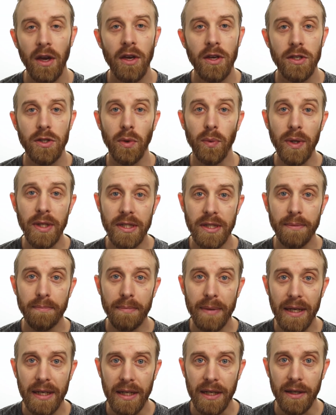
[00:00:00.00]
So with
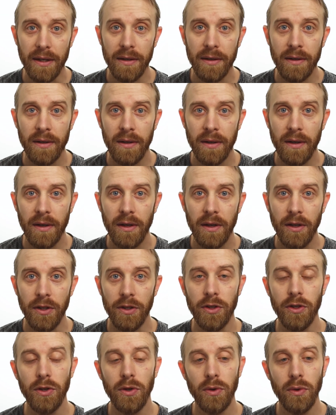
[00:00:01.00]
Dominion,
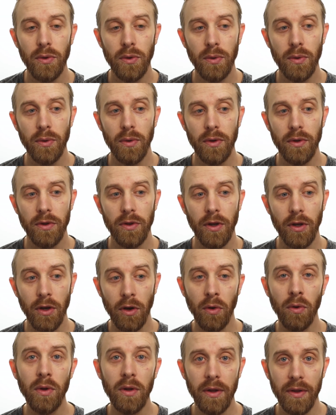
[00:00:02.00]
the
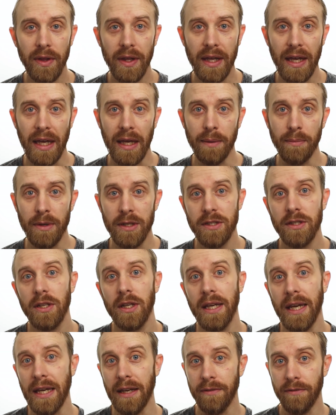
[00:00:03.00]
goal of the game is to
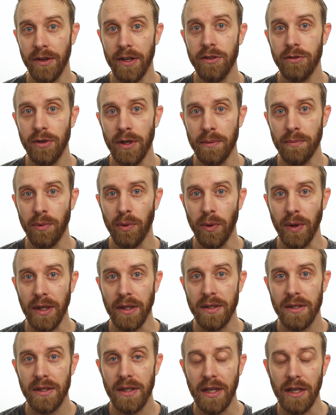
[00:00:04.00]
gain victory points.